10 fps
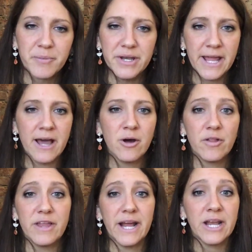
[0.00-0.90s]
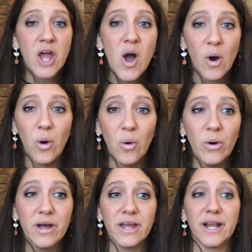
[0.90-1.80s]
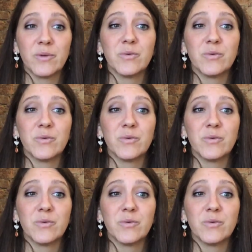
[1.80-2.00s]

But now that I know and I